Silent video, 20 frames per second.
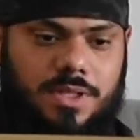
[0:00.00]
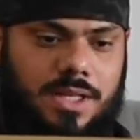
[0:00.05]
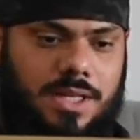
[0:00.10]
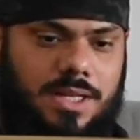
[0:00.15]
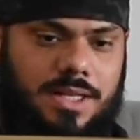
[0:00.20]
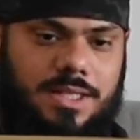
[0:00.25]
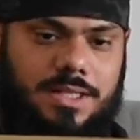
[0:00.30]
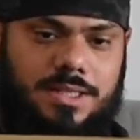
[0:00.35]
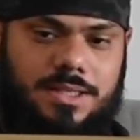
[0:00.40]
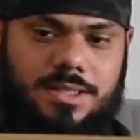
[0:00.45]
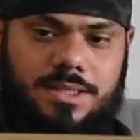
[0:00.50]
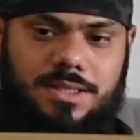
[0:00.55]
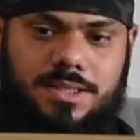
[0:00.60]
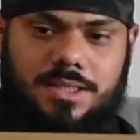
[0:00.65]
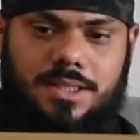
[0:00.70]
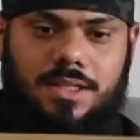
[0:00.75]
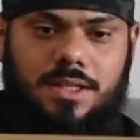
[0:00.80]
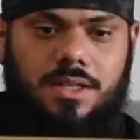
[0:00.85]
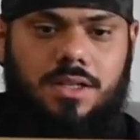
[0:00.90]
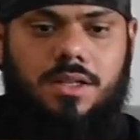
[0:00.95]
It
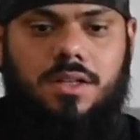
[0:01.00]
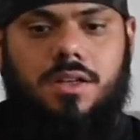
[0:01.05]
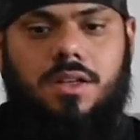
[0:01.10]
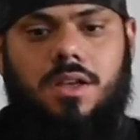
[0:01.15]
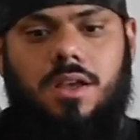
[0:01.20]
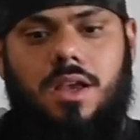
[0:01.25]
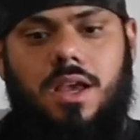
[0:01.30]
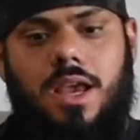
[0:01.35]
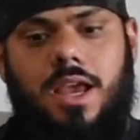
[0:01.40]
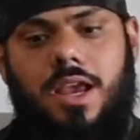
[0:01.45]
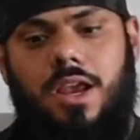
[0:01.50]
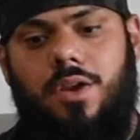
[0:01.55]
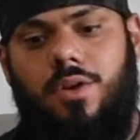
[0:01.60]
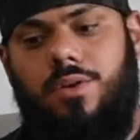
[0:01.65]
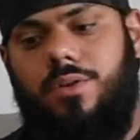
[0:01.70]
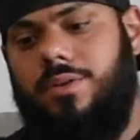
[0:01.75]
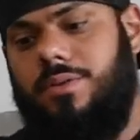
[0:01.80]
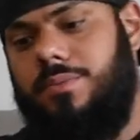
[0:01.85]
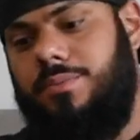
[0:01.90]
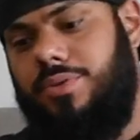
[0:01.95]
is
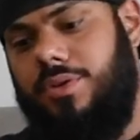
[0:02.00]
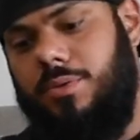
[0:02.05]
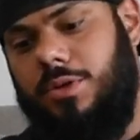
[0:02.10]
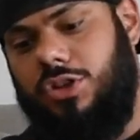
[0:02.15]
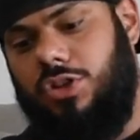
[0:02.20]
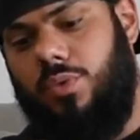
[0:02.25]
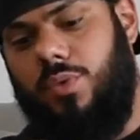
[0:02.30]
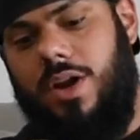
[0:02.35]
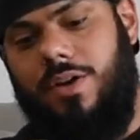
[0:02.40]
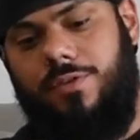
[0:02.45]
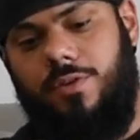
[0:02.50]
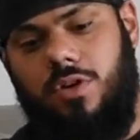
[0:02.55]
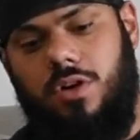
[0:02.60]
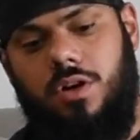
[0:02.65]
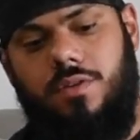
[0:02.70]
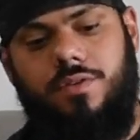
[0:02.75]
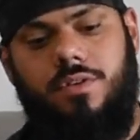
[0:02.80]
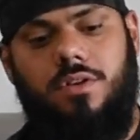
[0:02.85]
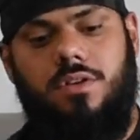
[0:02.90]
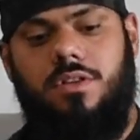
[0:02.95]
pretty much a rifle
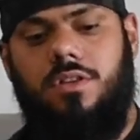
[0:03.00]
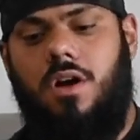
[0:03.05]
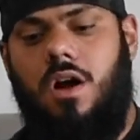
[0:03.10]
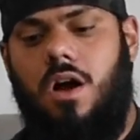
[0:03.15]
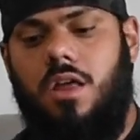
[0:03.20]
cover.